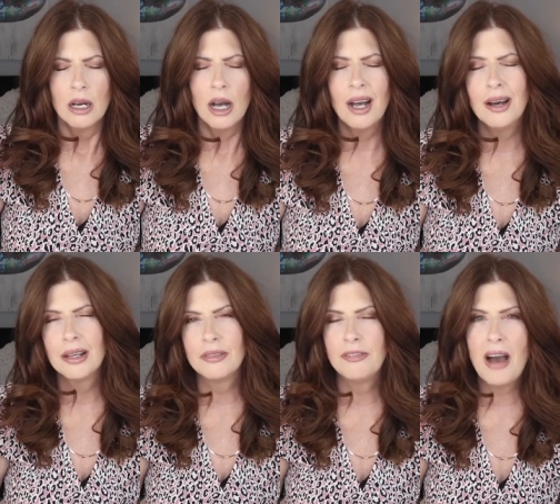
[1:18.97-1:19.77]

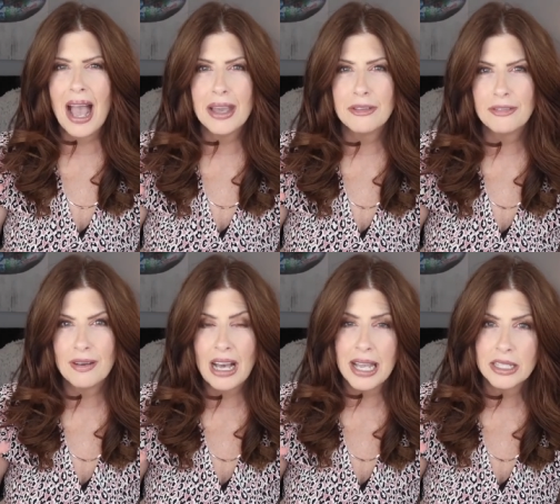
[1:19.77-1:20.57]
5
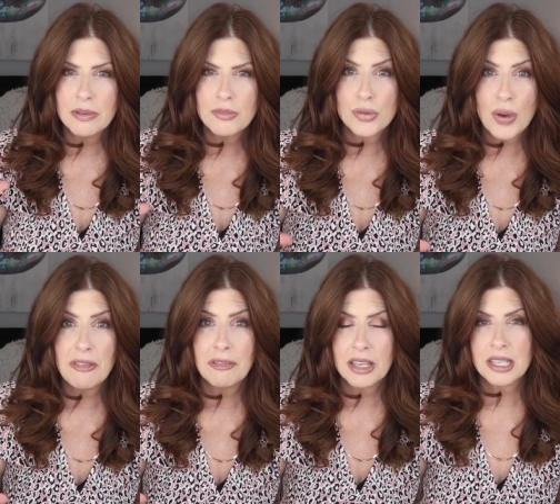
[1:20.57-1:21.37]
items
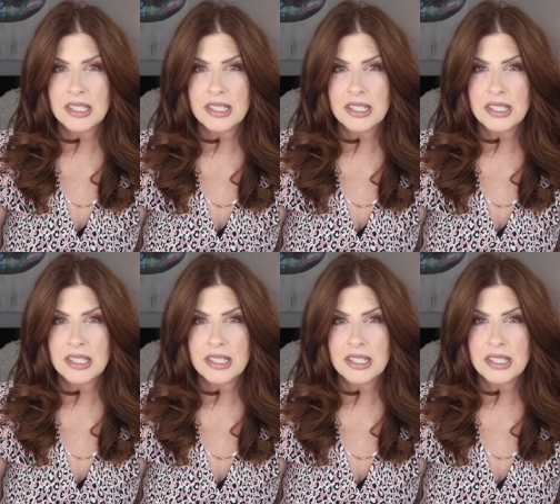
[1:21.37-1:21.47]
roughly.